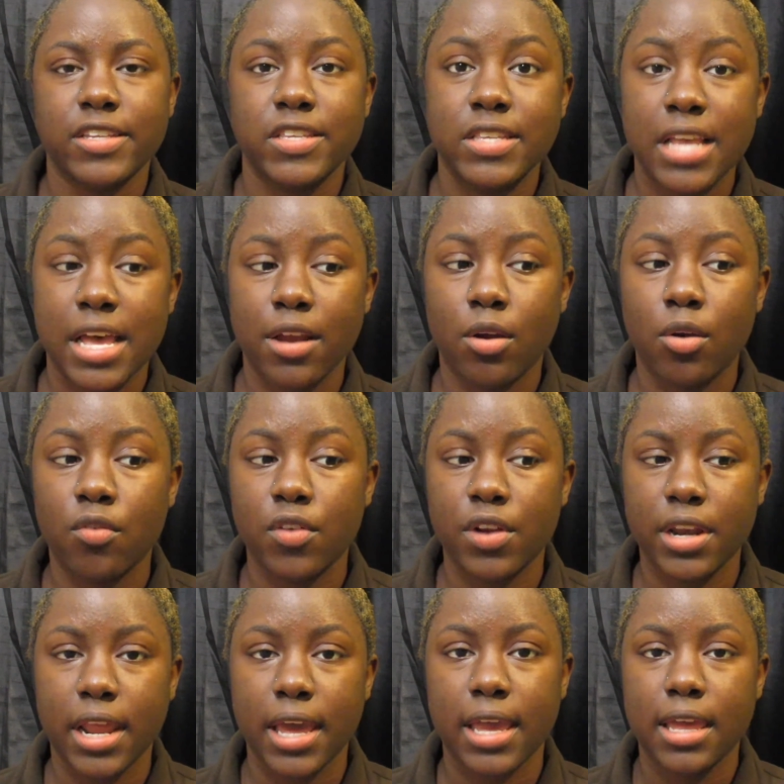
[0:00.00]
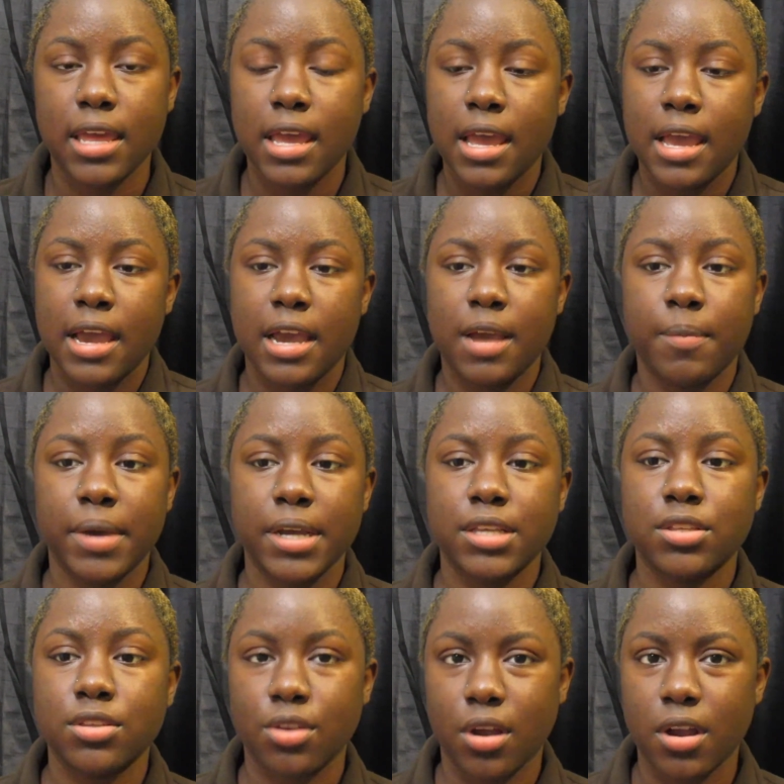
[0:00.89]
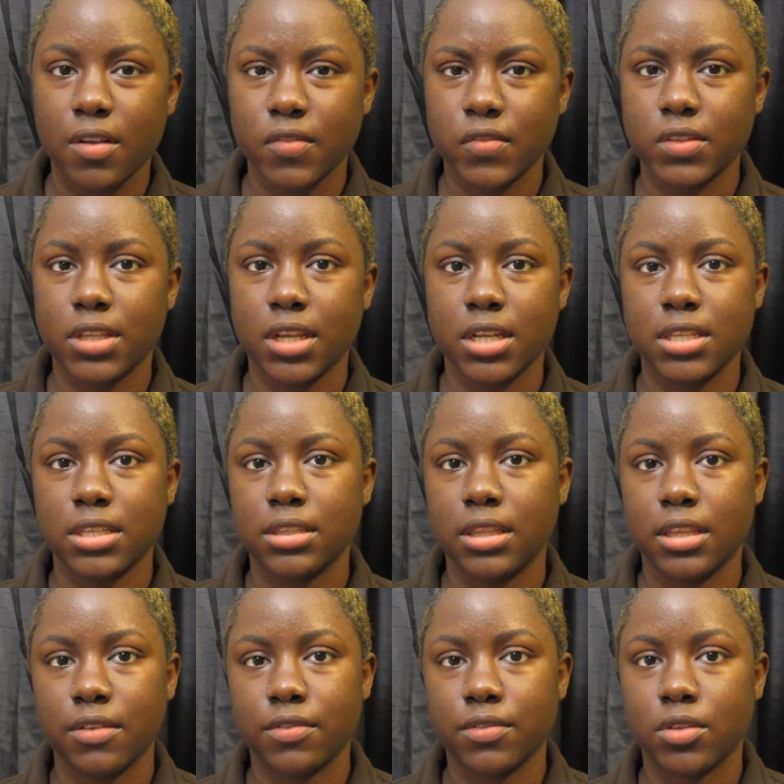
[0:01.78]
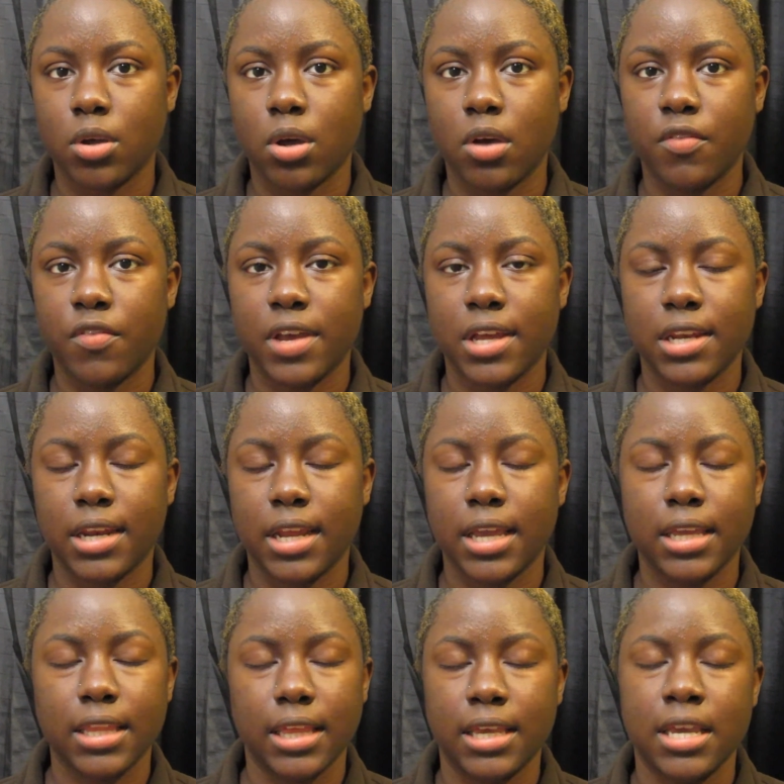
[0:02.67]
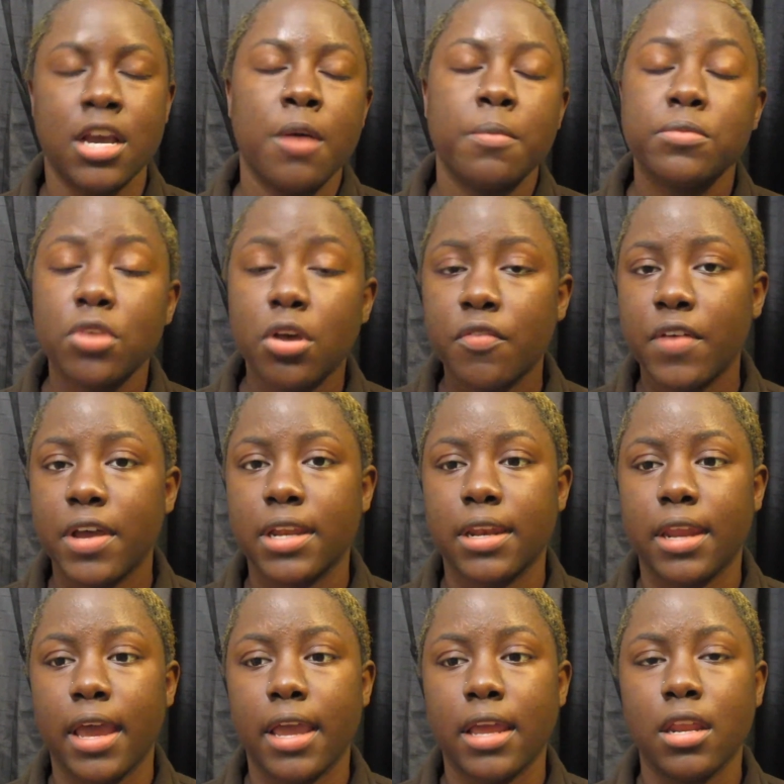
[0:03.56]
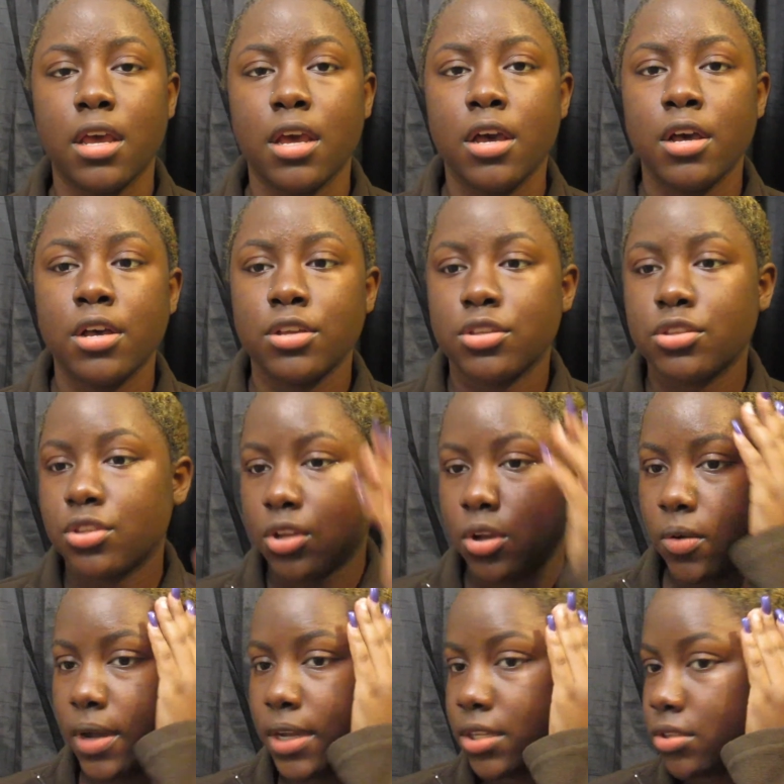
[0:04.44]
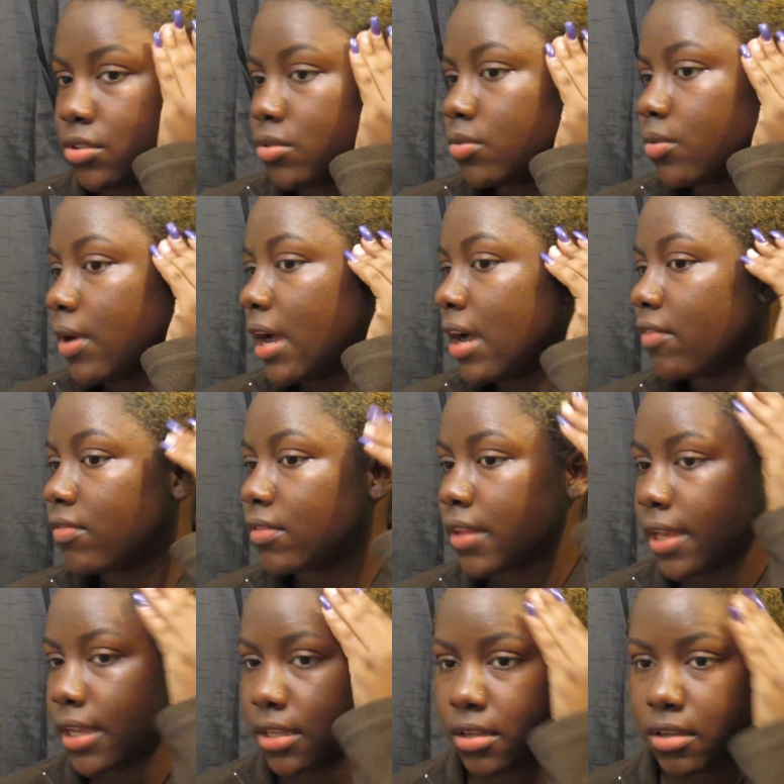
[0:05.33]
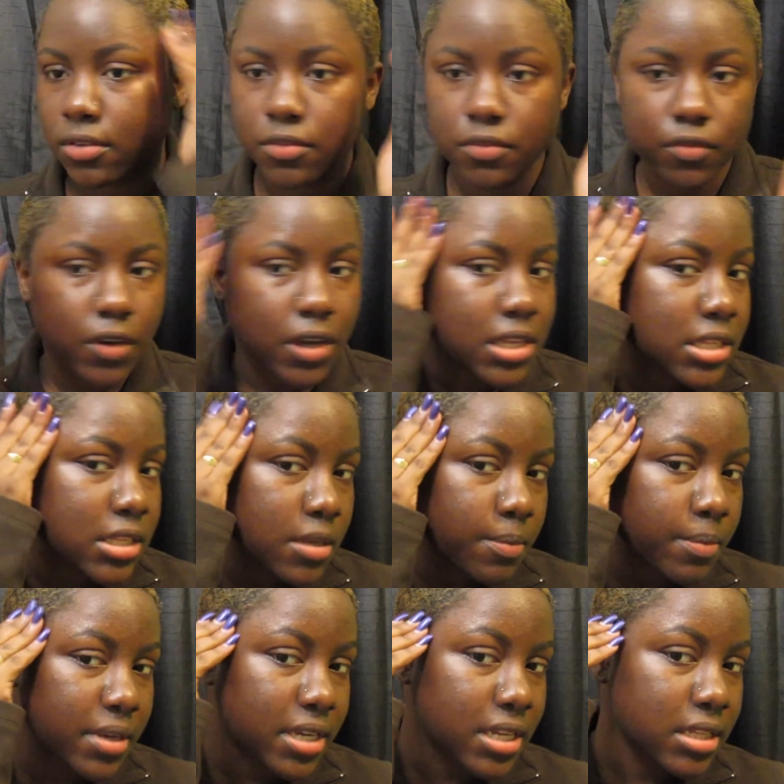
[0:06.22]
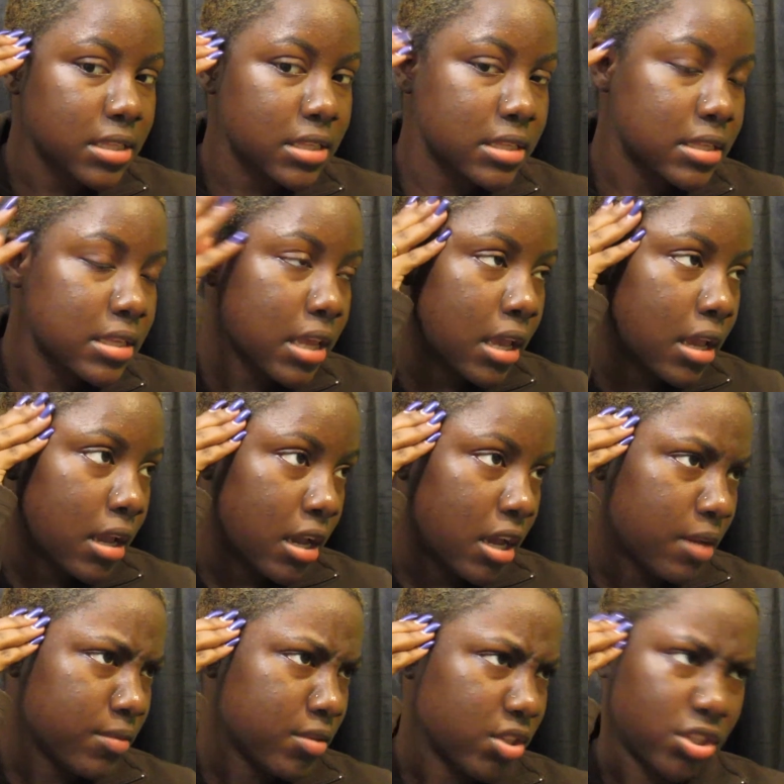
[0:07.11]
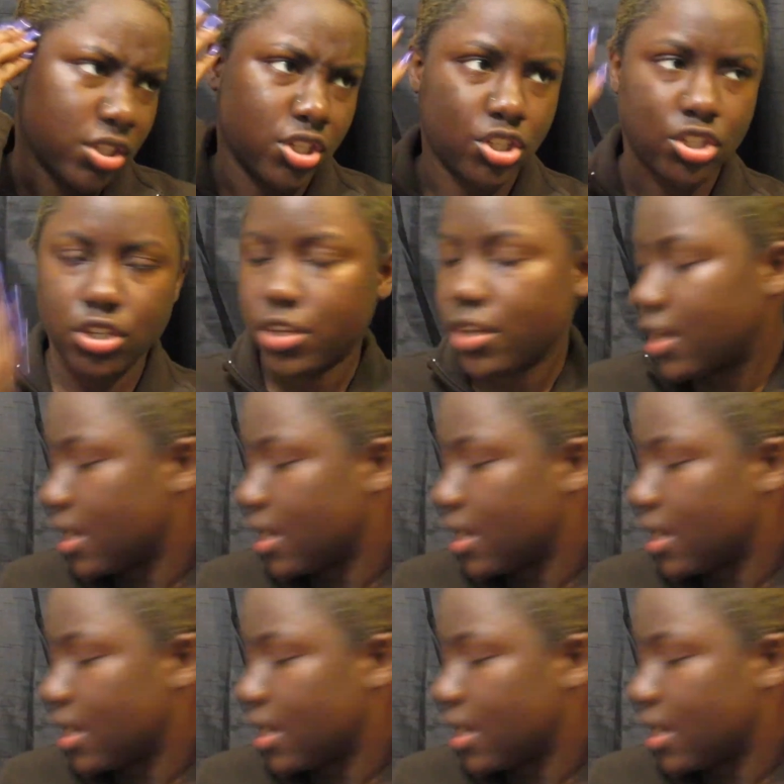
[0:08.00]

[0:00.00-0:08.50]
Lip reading: set overnight, and my scarf does lift off at night, like it comes off at night. So I do have like fuzzy bits. I'm just gonna show you